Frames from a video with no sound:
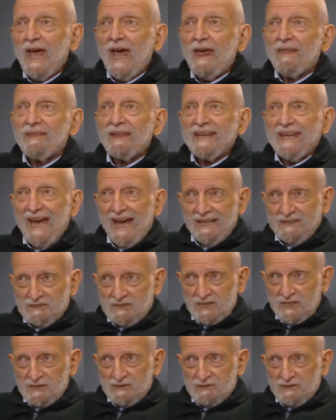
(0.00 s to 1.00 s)
The catch
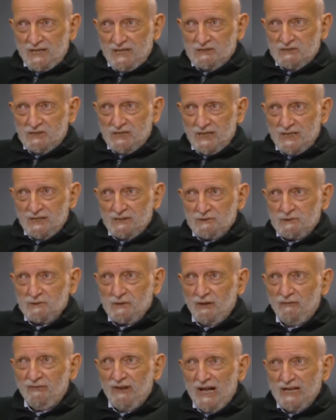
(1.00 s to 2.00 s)
is that chickens
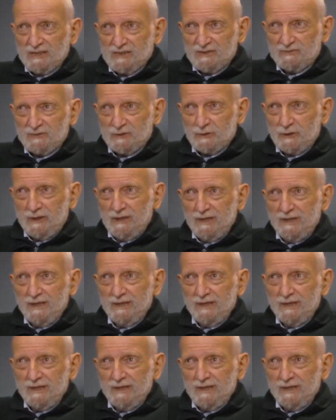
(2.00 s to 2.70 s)
are fox food.